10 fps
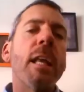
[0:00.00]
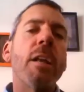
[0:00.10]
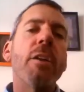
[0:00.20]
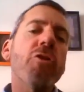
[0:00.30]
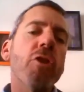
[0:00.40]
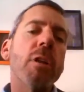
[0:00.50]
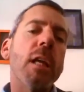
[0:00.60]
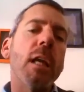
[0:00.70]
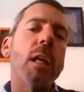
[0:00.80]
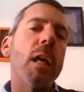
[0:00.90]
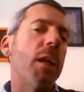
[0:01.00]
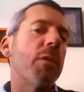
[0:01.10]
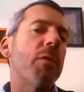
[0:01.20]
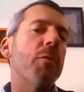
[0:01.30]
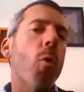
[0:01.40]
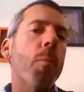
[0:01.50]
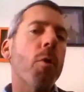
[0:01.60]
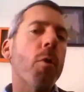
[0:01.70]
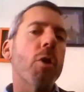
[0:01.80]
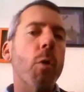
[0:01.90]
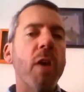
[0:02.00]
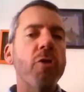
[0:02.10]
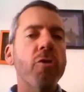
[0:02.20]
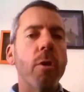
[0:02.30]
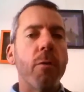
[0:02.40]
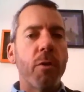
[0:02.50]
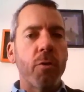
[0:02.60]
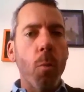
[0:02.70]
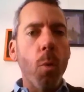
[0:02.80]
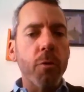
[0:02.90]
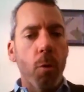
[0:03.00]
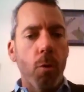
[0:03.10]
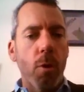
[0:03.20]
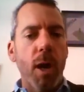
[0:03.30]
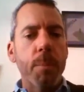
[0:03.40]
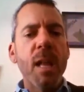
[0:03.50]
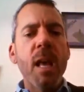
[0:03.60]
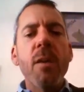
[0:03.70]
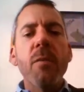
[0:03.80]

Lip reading: In addition, in its former location-efficient mortgage program,